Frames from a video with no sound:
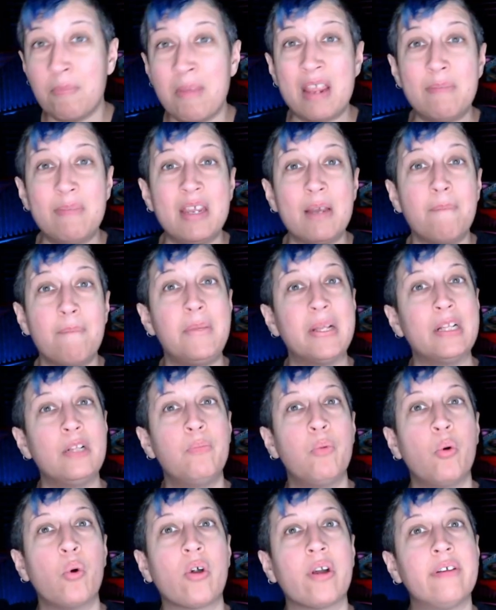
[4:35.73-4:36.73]
there may be a
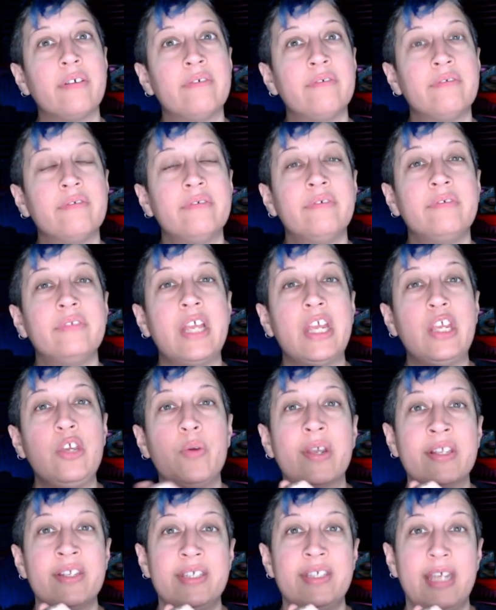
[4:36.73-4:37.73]
billboard
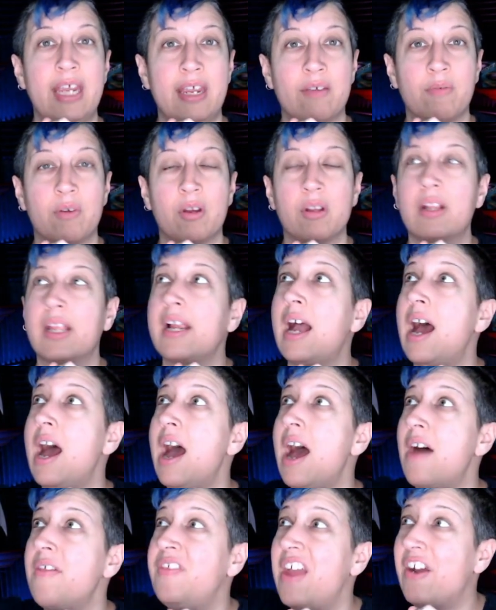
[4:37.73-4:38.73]
that you can see. You're
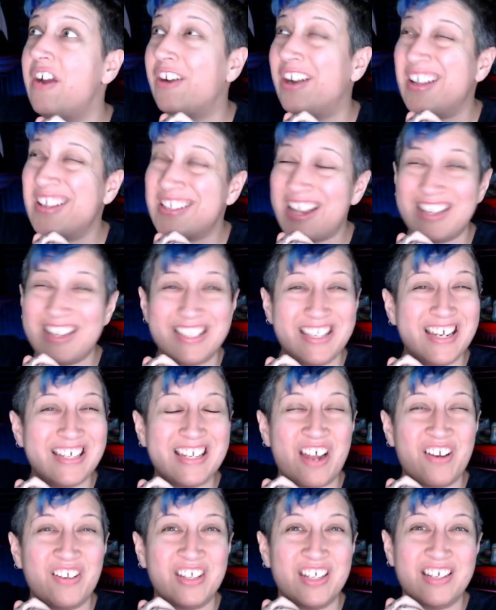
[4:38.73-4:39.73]
like, ah, there it is. I
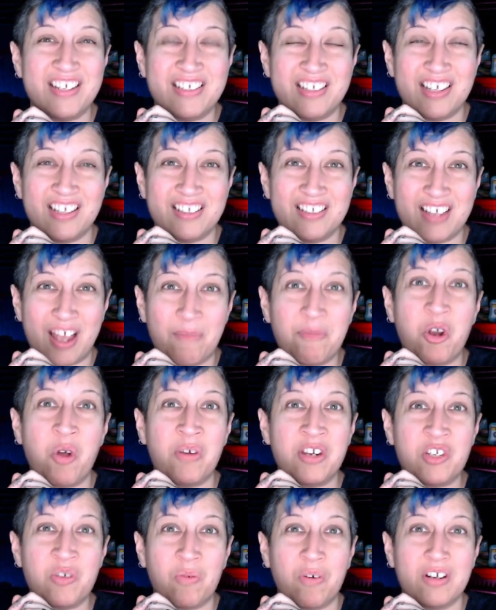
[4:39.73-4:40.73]
see it down in the distance.
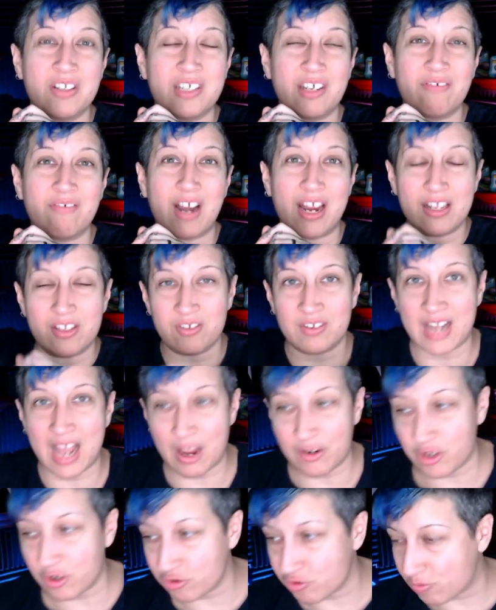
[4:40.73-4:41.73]
I'm going towards it, right?
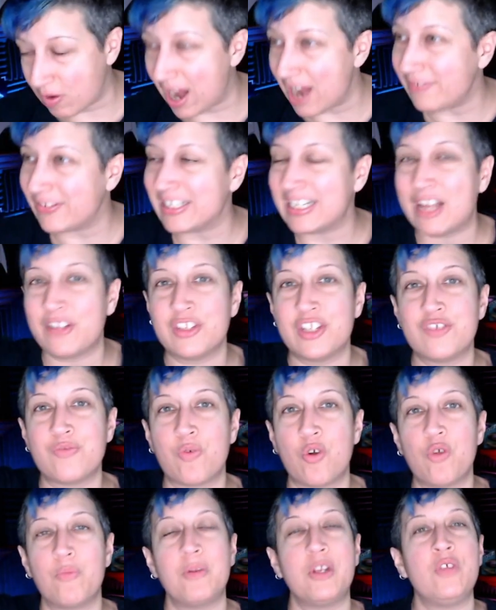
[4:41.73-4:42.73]
So now you're driving down
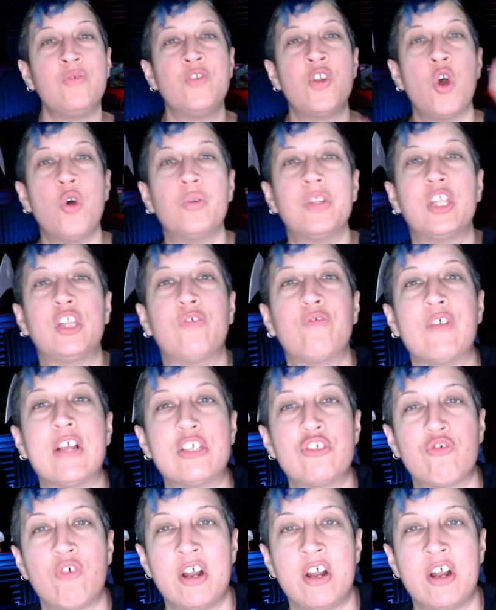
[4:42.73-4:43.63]
this road, but you know that the